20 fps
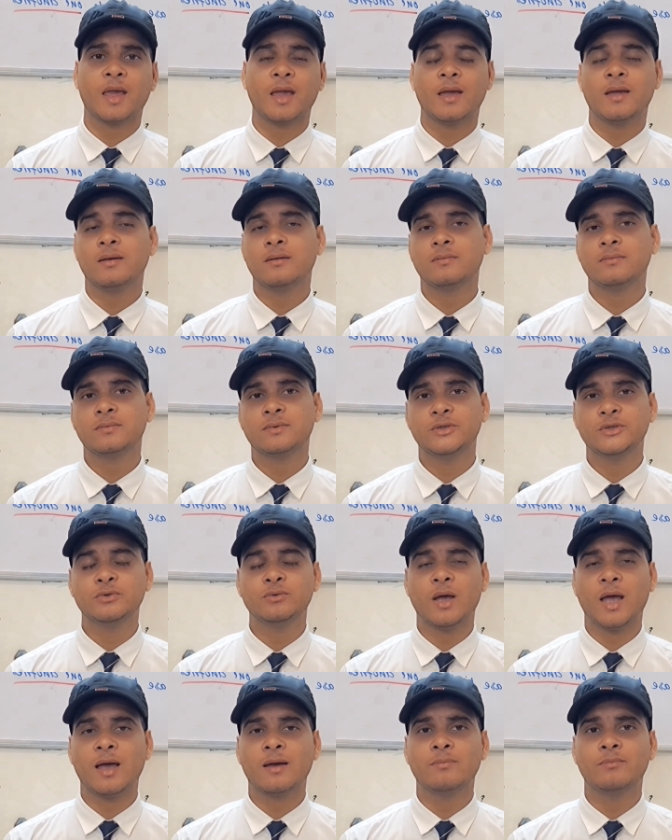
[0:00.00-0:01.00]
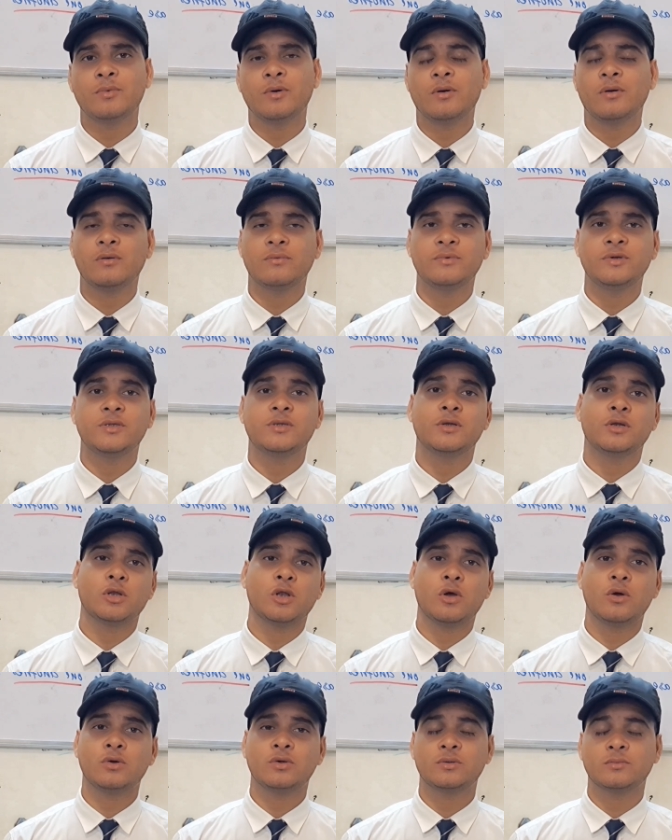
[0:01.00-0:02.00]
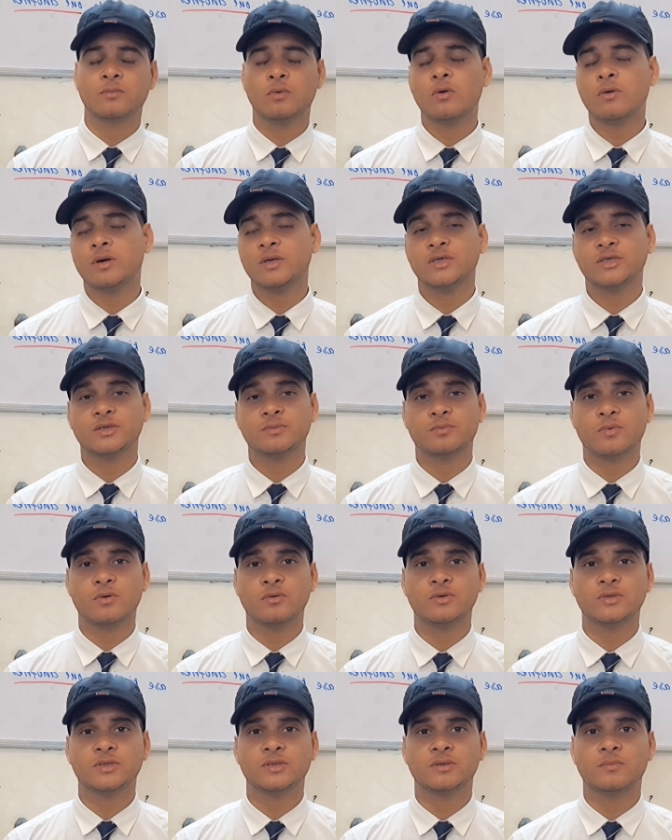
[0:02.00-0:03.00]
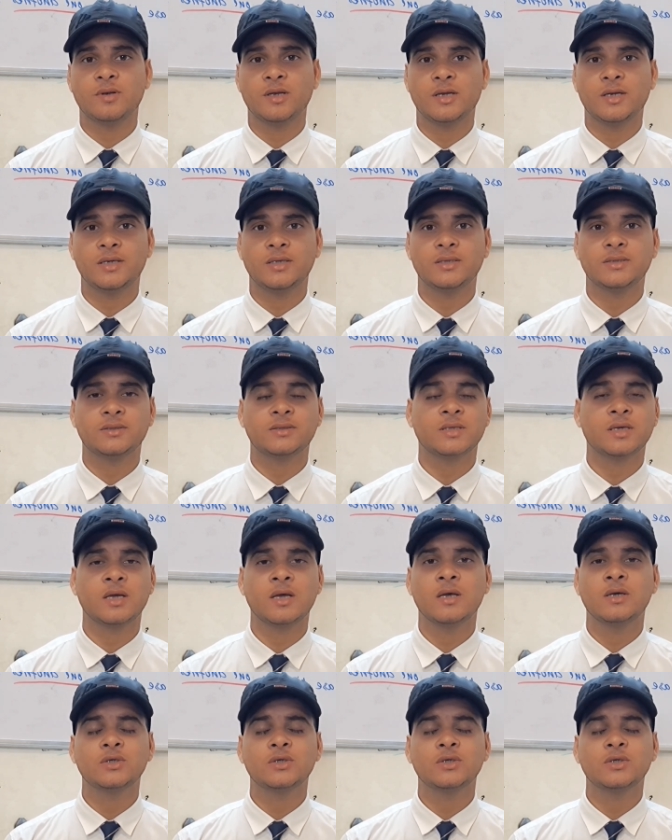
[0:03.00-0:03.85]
and you have born with a lot more responsibilities.